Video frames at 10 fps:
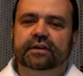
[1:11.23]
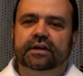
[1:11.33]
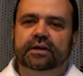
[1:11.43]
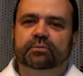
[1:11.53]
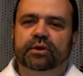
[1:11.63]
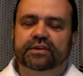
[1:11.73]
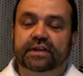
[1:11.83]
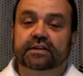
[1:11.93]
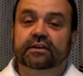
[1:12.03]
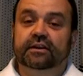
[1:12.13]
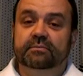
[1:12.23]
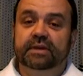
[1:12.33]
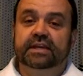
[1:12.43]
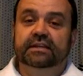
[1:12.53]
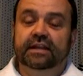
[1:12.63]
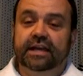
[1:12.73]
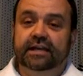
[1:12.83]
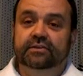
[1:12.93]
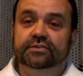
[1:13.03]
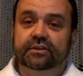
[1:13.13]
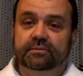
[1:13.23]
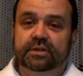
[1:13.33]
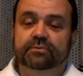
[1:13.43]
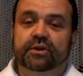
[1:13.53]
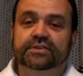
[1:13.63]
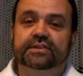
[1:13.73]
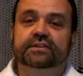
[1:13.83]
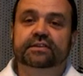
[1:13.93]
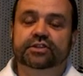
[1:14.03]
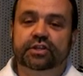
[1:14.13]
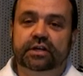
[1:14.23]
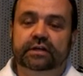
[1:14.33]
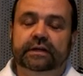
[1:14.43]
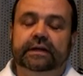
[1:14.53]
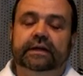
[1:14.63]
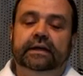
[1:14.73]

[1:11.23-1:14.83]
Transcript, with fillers: uh, particularly Mickey Lane, who's going to be the president this year.